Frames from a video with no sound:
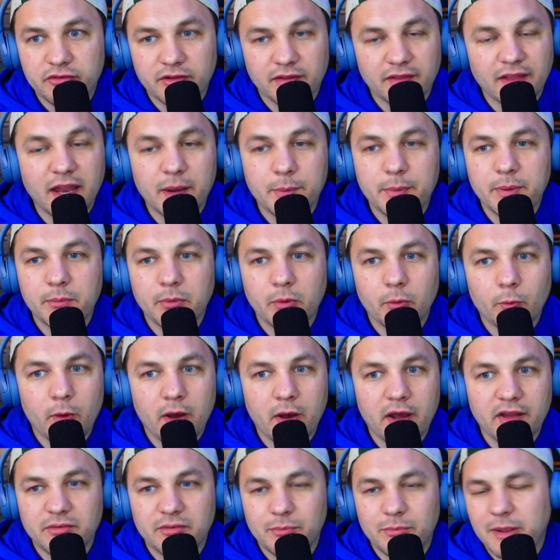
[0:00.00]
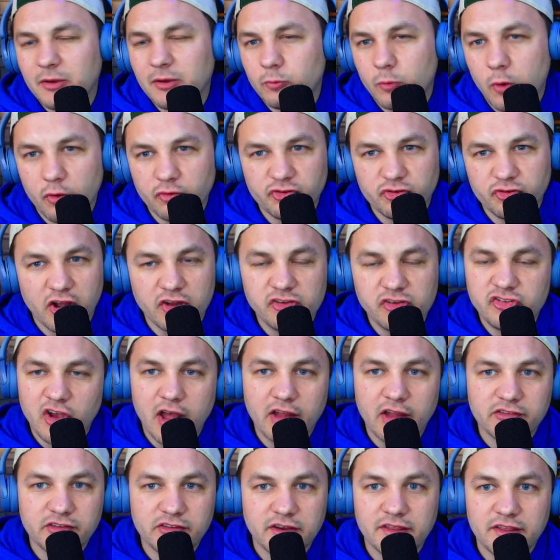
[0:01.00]
A lot of people want to make Roschon
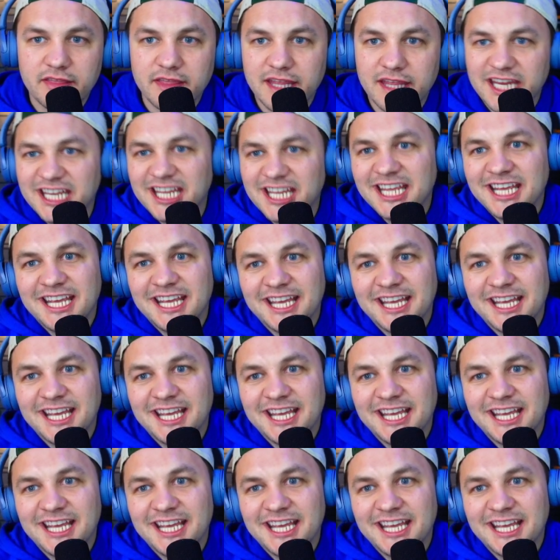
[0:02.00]
Johnson a thing.